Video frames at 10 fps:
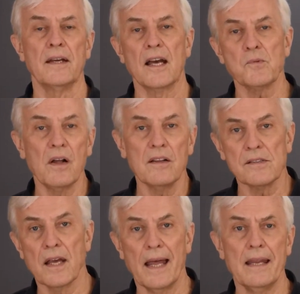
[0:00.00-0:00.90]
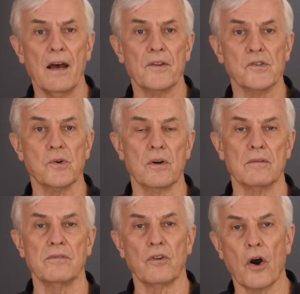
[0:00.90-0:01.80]
as well as any other sort
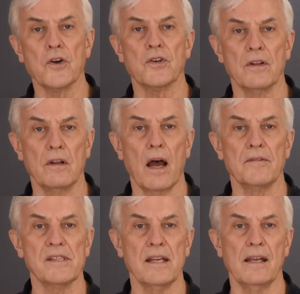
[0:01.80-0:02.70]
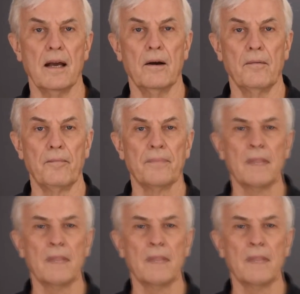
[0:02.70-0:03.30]
of larger-than-life CEO.